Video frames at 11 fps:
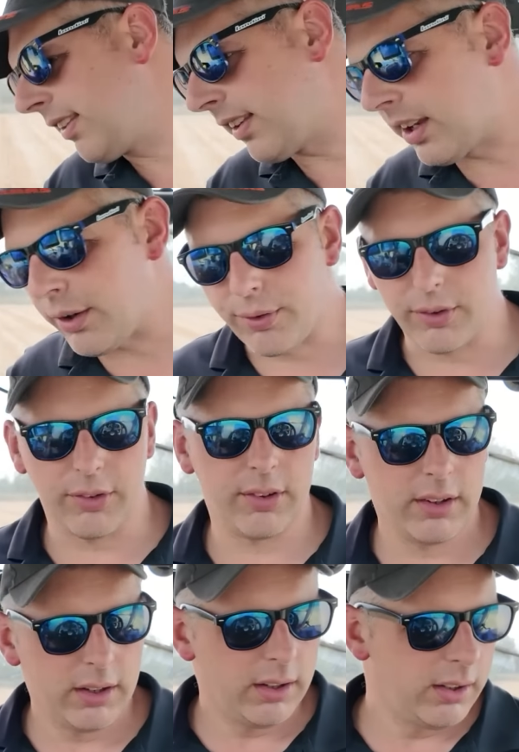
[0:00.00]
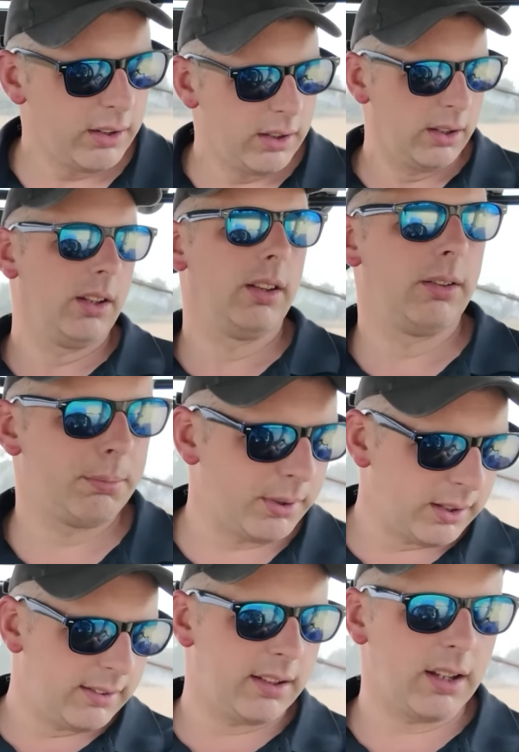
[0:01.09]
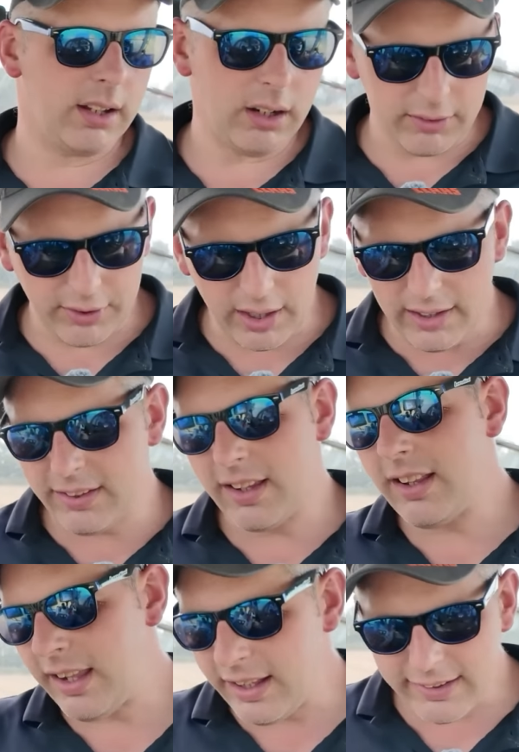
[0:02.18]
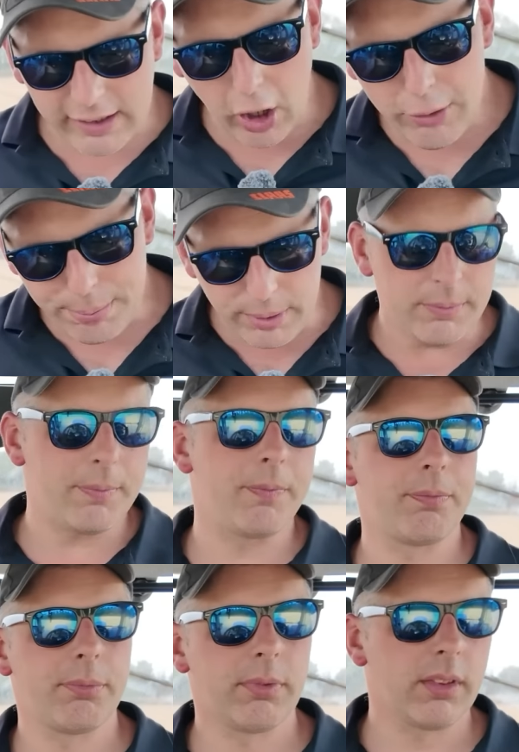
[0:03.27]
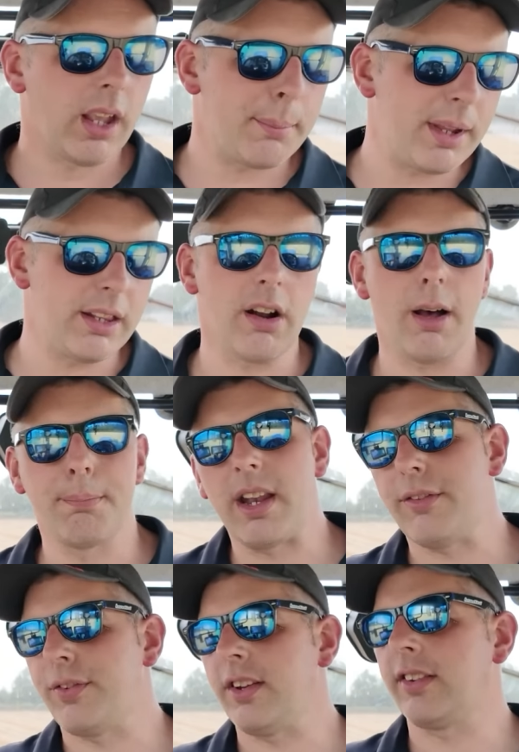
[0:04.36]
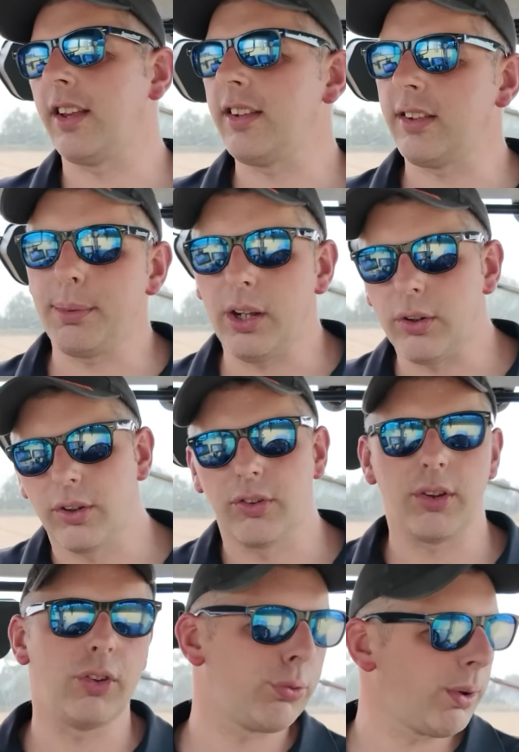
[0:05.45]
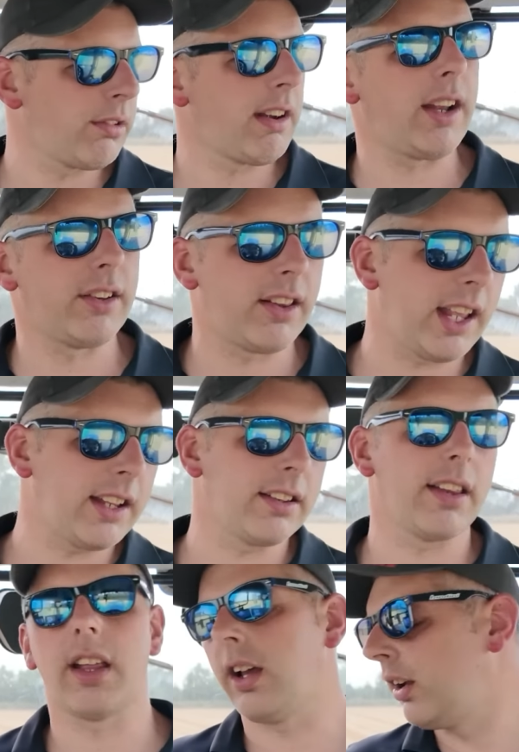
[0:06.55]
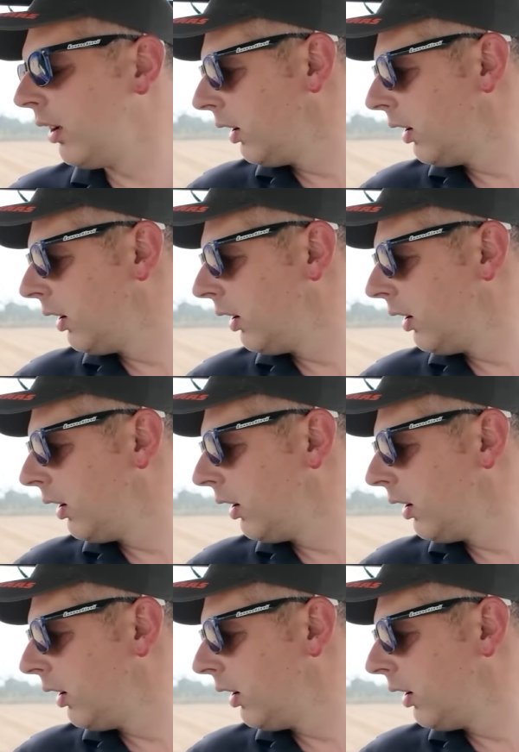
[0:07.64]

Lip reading: is the difference. But like I say, it is coping. I mean, there are benefits to this. I mean, I can soon swing round at the end of the